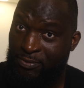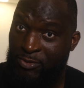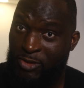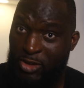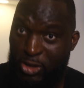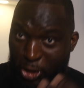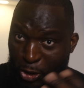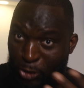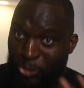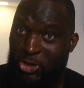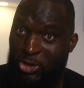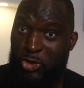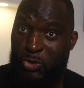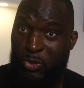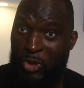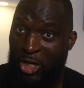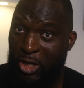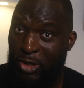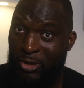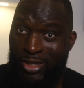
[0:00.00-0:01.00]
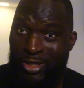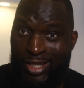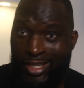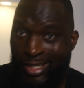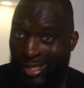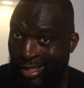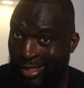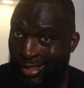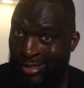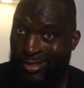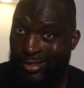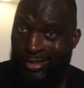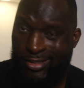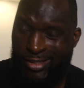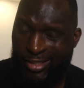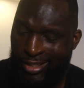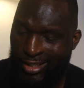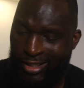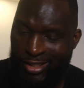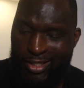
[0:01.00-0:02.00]
notes as well is
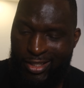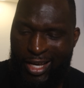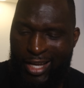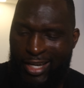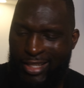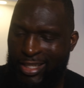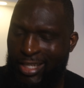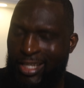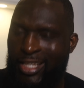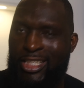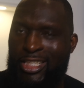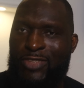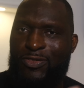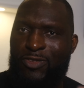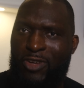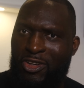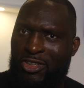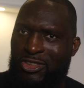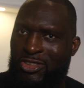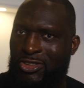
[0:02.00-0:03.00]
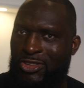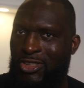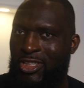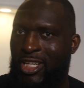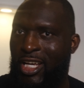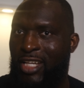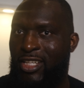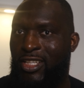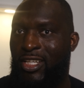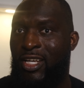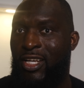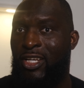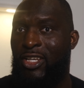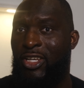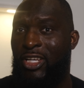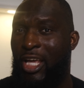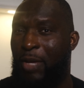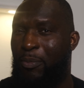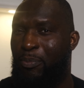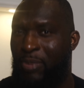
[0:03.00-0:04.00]
tea. And I think in this fragrance you
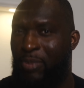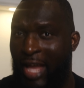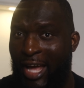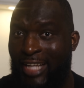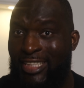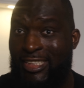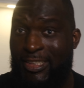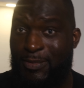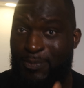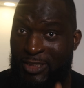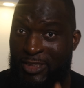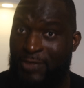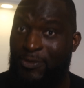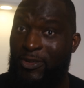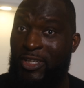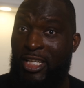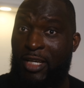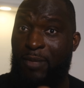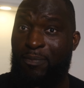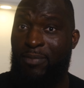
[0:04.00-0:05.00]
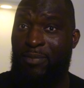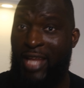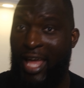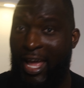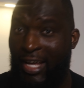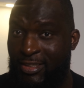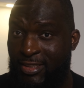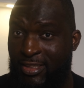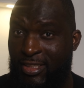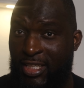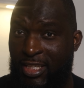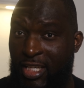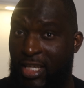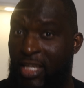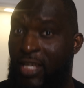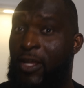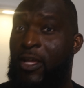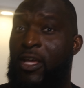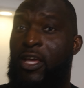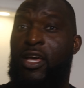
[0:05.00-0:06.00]
get black, specifically black
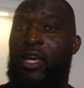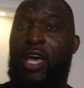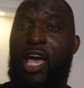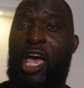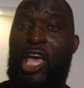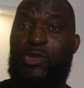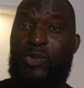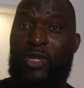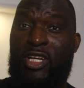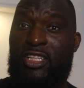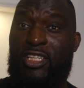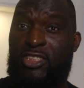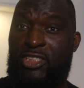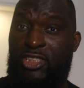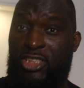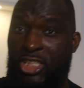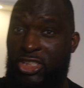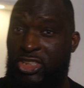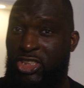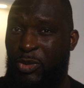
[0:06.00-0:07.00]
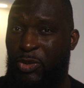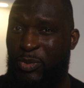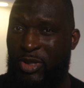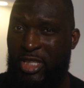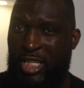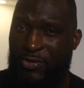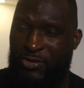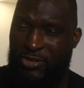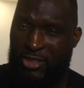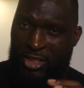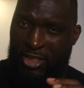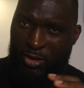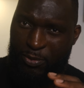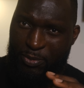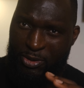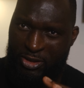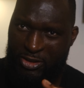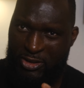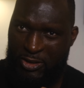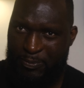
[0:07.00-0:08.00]
tea, as well as ginger, which gives a little
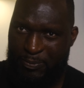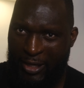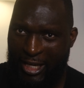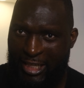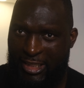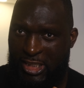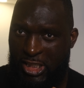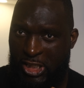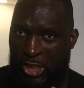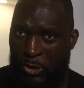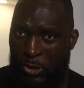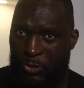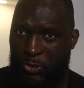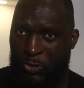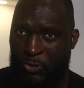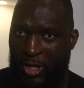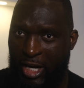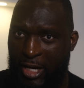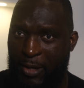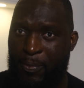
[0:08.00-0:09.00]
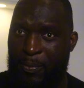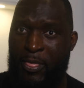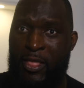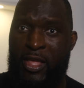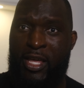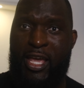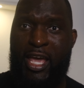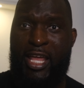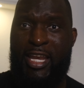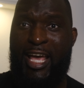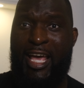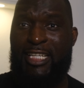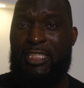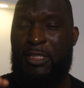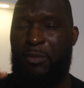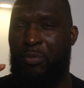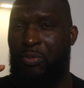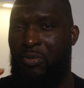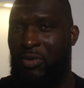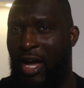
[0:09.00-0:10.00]
bit of spicy note, right? And it has
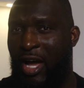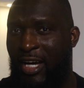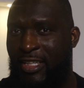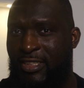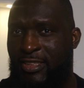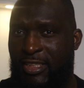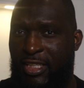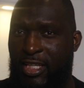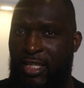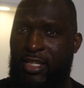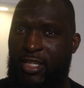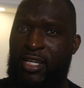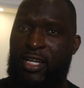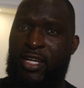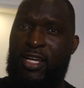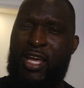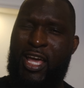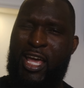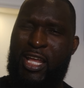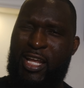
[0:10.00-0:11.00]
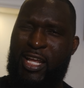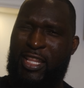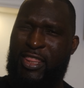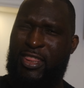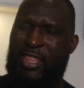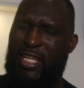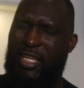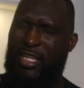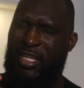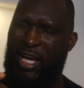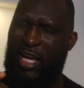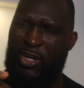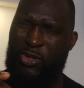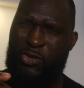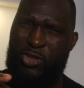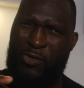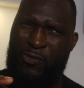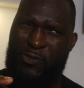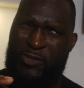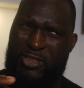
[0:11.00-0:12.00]
ambroxan, and I
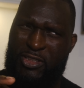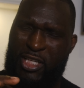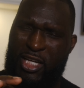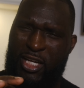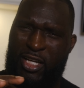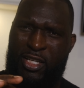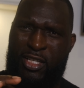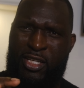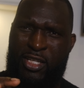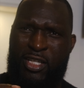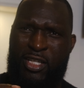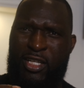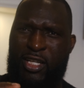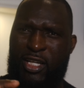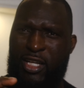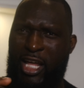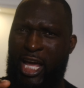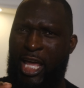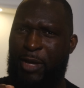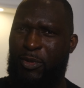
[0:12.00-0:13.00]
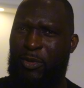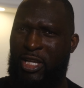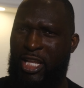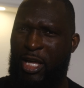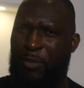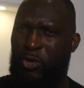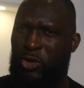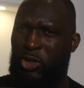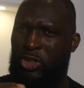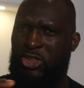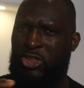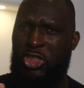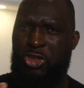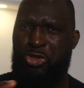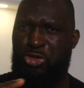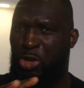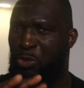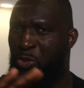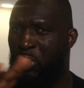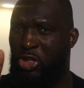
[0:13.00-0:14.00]
don't know if it's a lime or lemon or
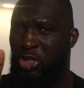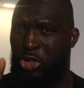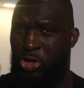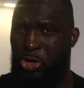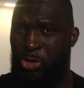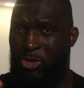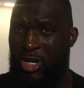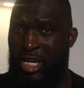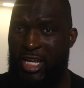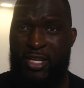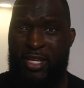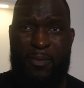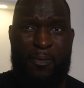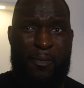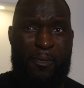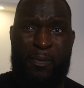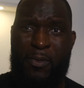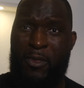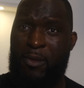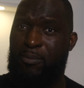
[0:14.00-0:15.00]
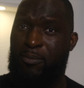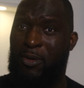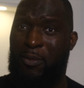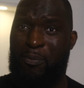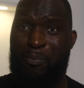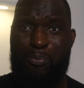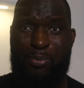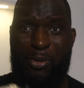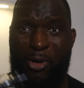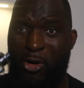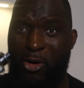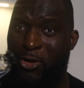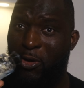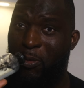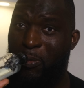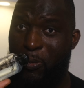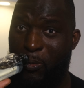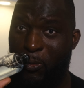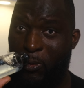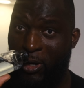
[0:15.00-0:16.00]
citron, one of the three, but boy, oh
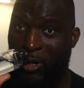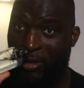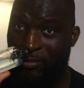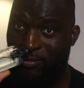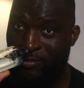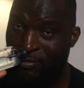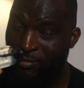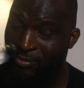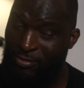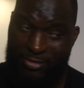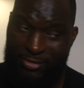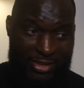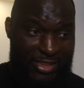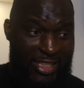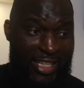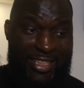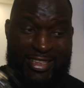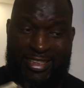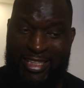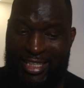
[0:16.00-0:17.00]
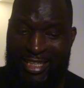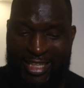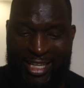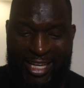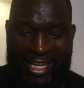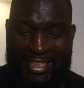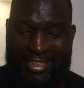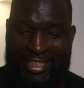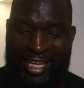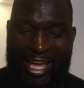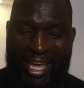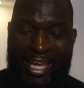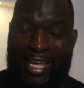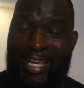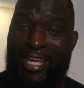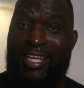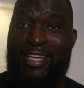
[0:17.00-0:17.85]
boy, this thing is a